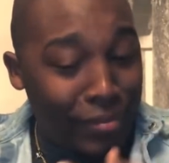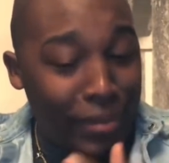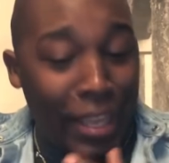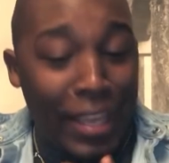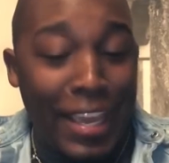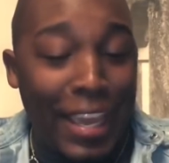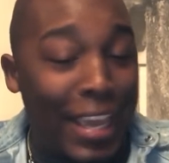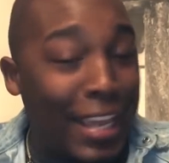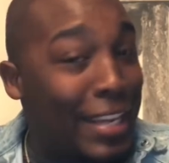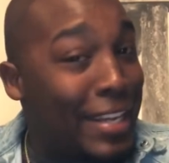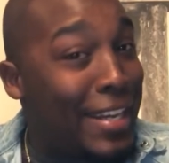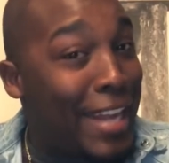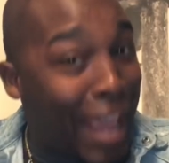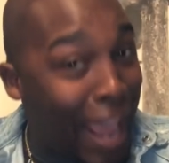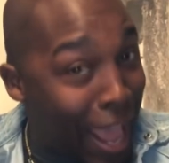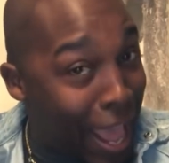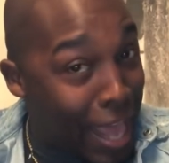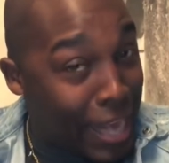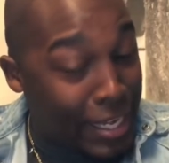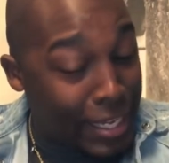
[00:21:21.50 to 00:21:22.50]
in
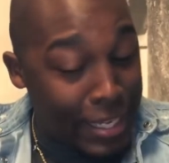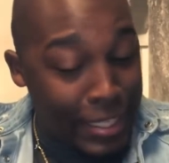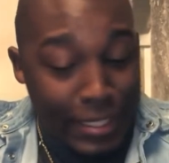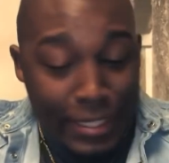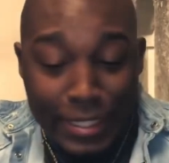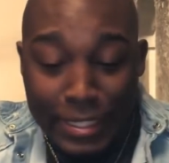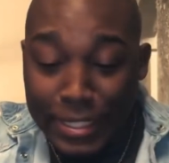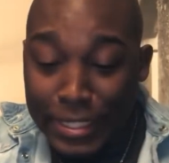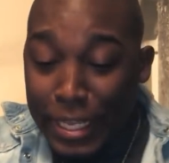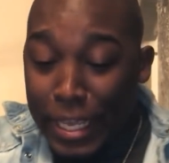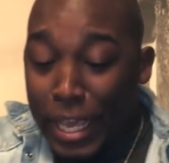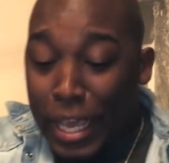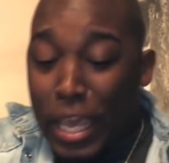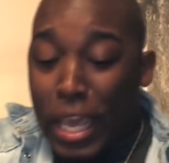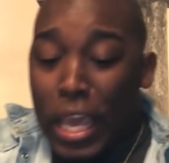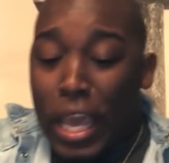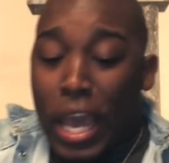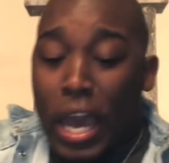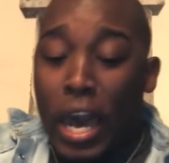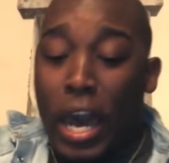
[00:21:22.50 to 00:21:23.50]
Dallas.
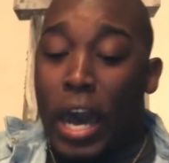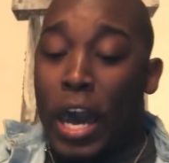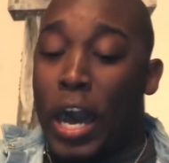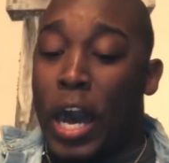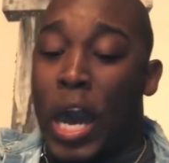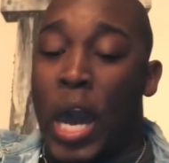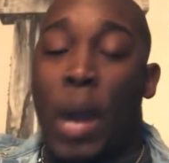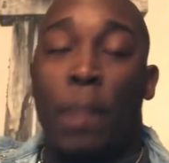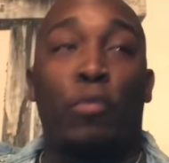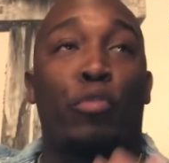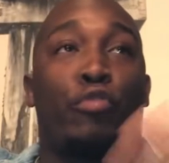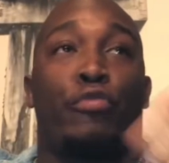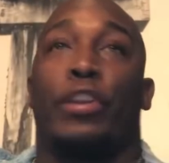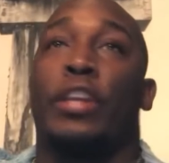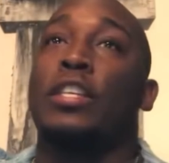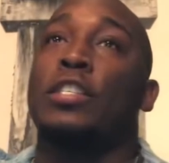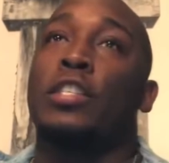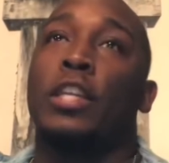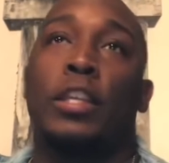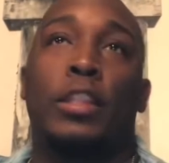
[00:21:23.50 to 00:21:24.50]

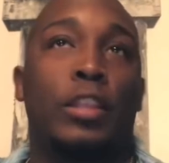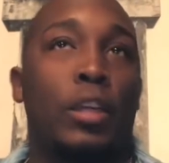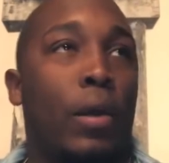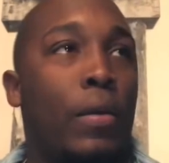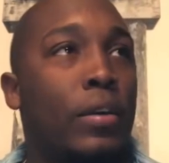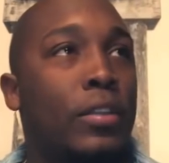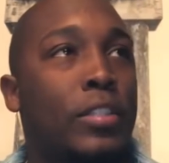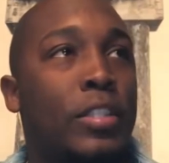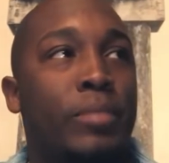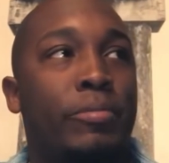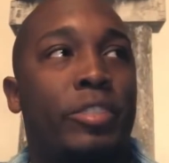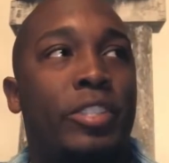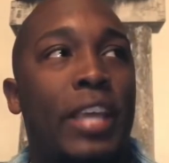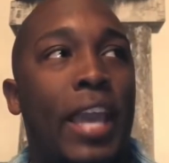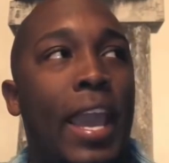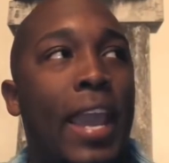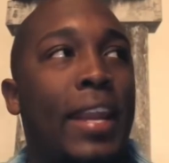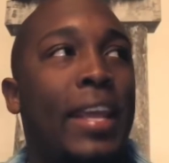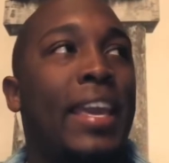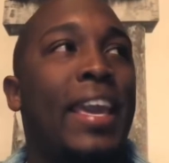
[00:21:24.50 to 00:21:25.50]
Reese throwing some
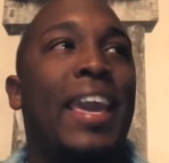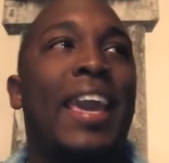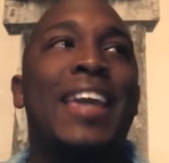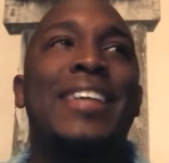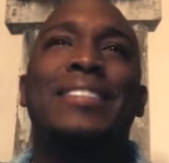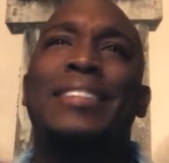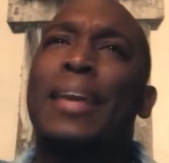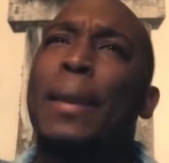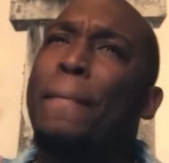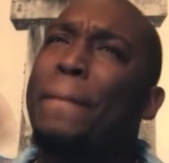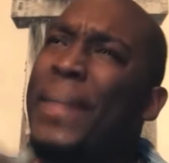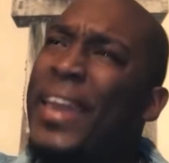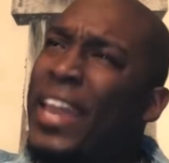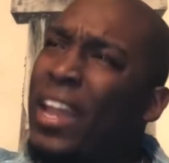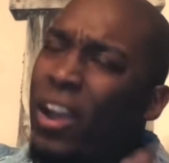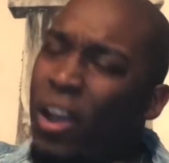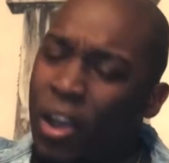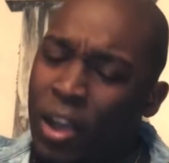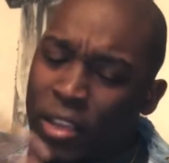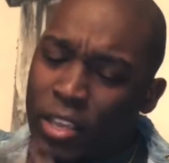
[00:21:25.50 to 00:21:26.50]
shade again. Is it
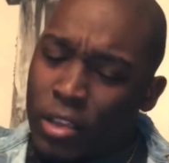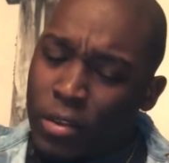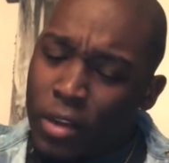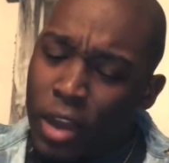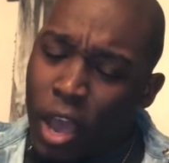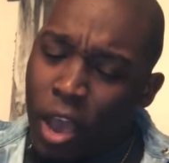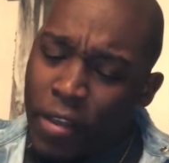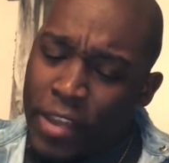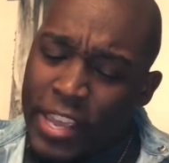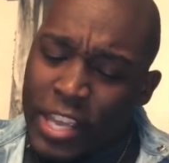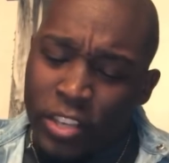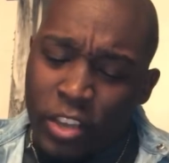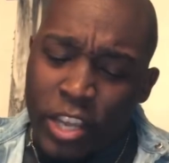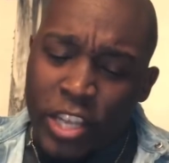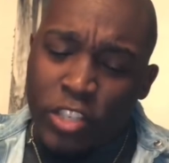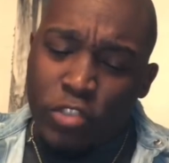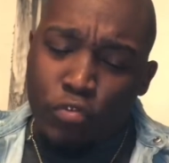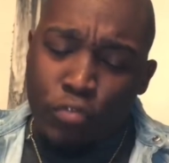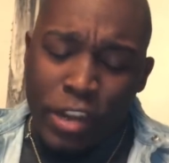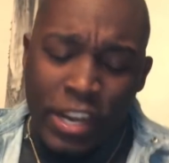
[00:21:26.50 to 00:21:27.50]
me? You know,
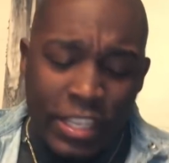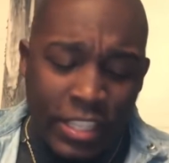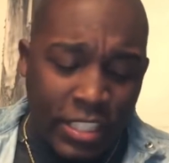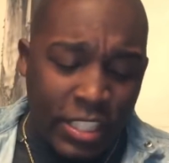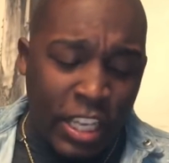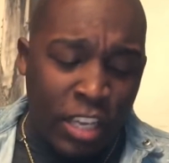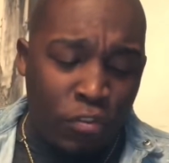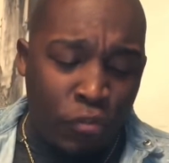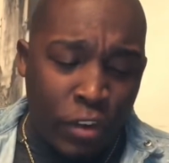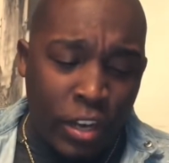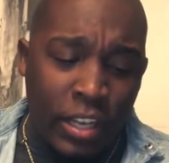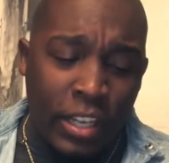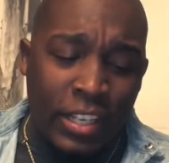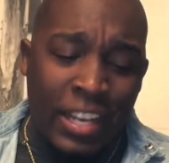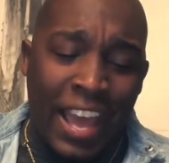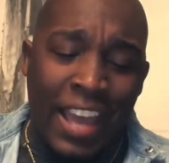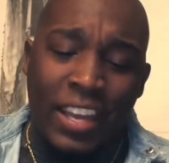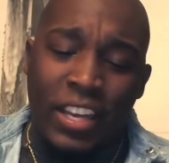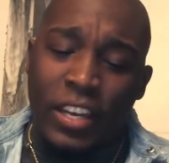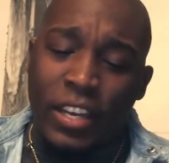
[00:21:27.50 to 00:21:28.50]
is Reese really
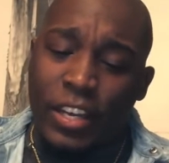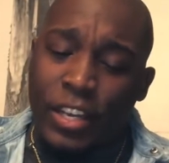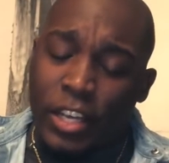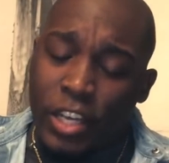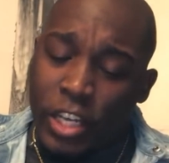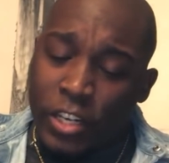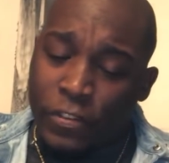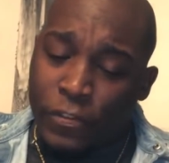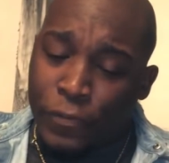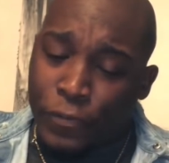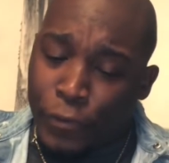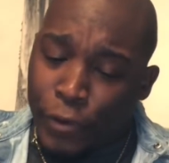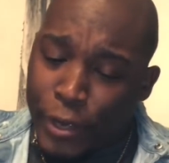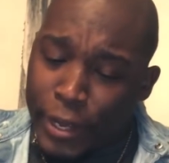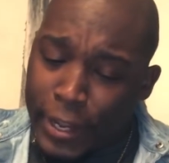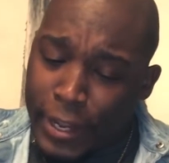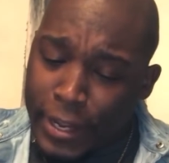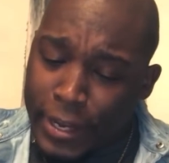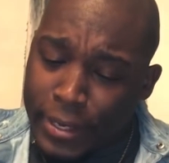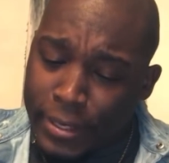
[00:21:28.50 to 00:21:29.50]
like a good
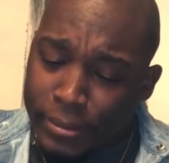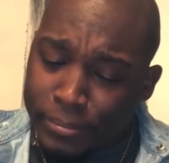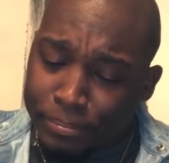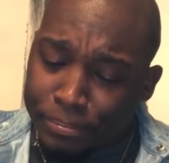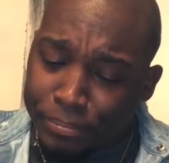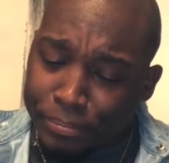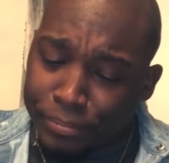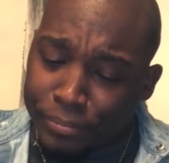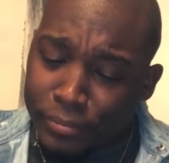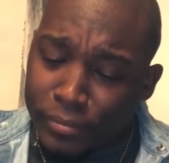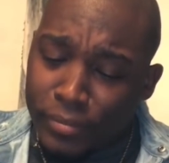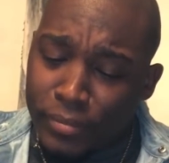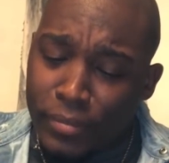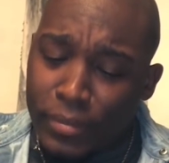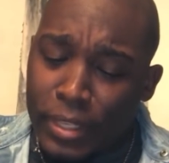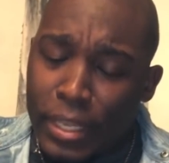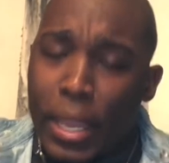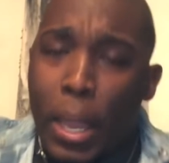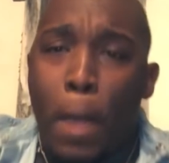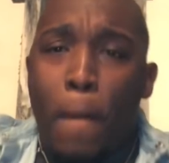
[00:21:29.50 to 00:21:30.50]
friend?
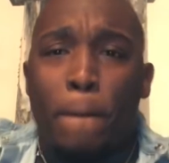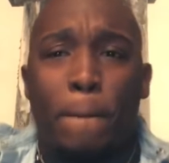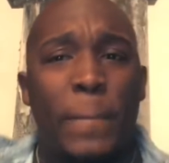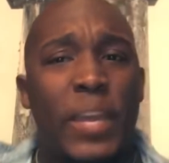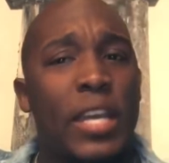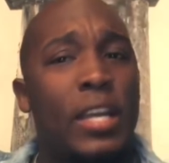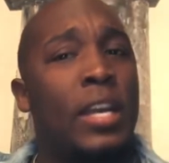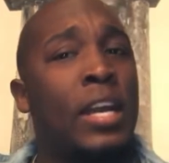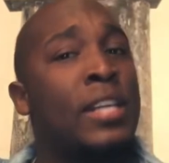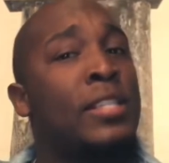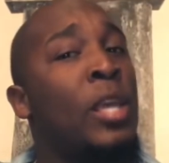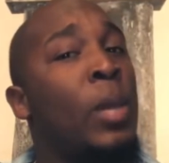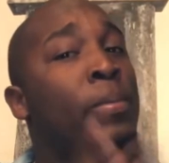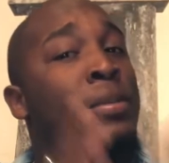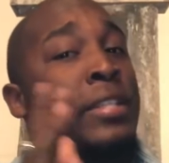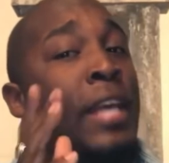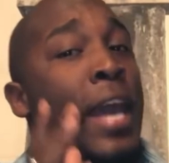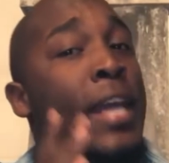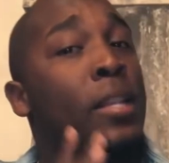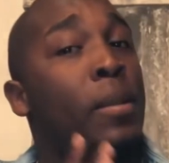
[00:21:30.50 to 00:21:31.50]
Because he
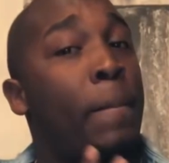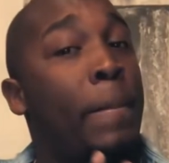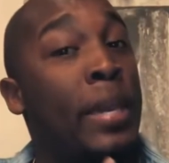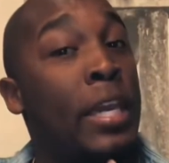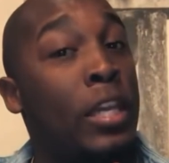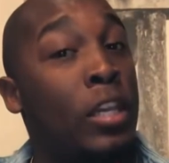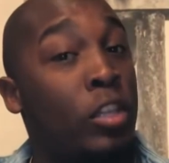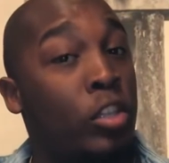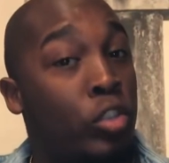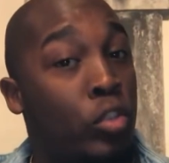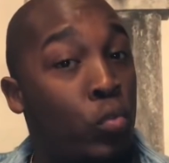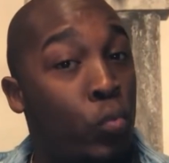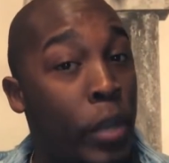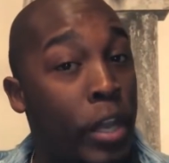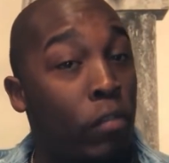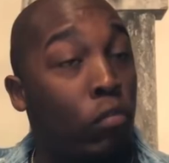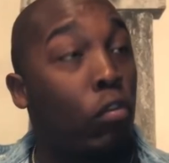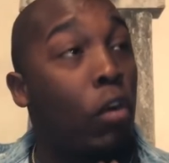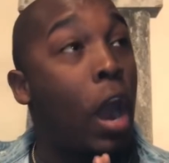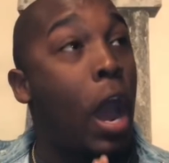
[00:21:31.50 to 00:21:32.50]
was at the beach
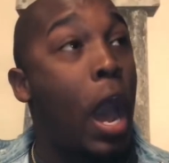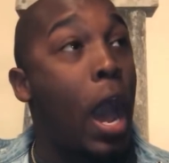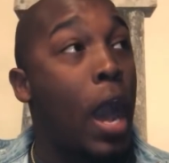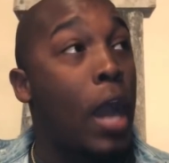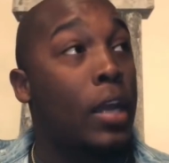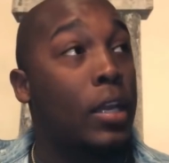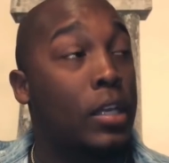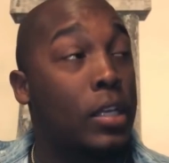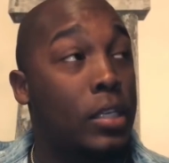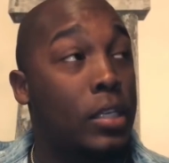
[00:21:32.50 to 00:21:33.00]
with Rock.